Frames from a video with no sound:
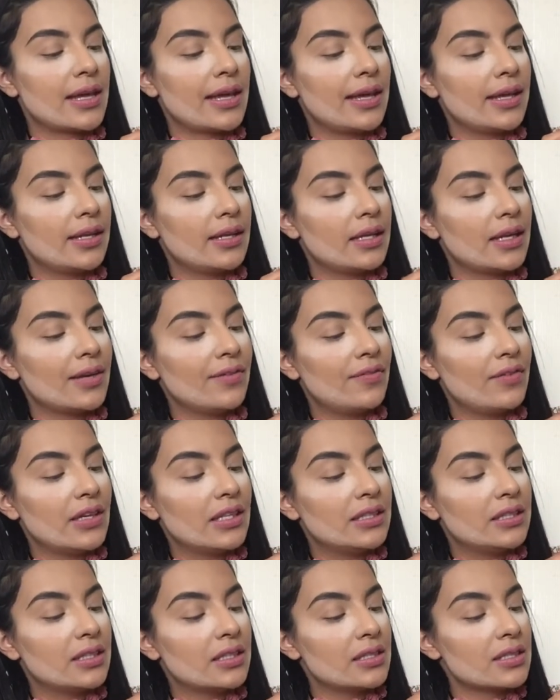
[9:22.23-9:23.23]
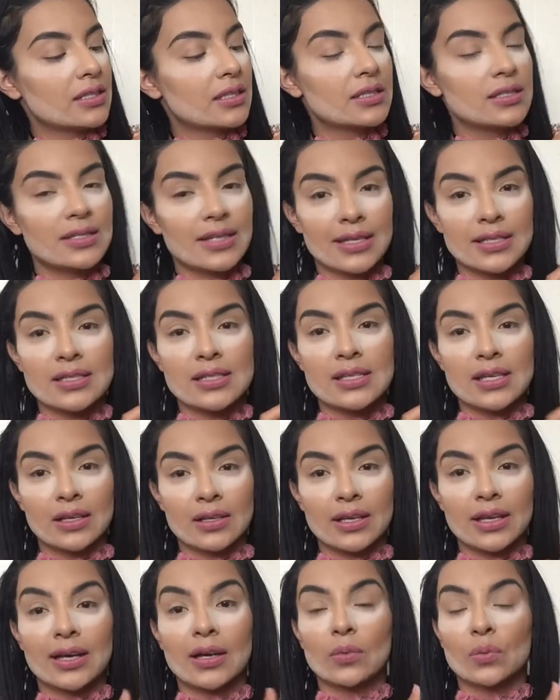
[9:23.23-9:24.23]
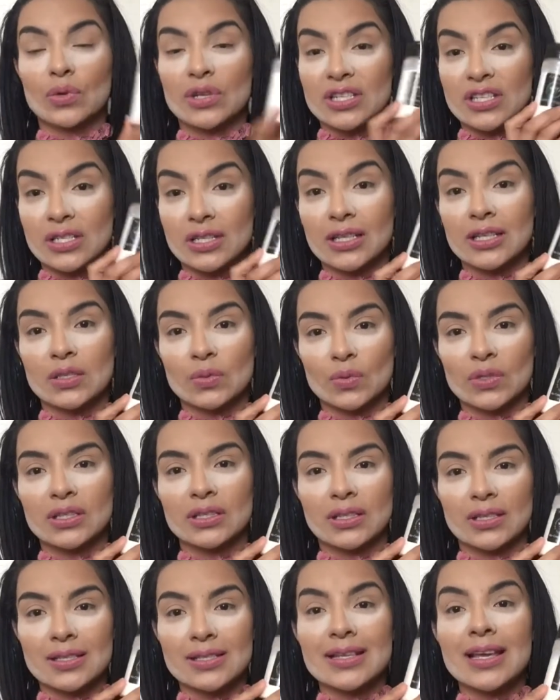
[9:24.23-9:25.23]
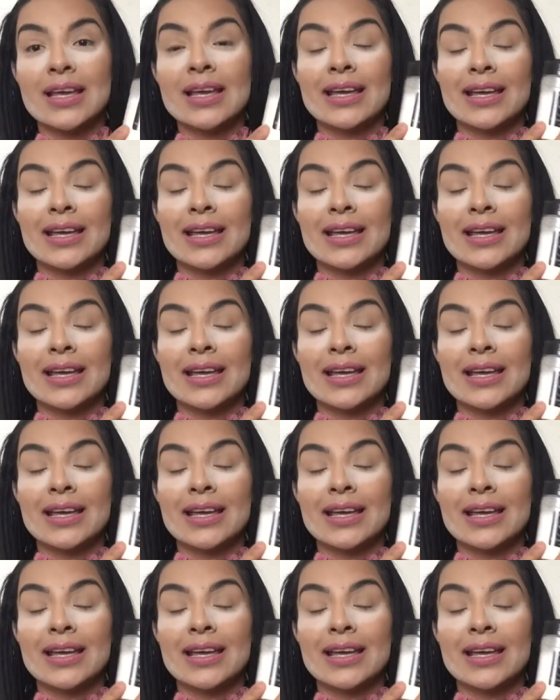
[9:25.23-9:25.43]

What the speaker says: and if it does contain silica, which this one does,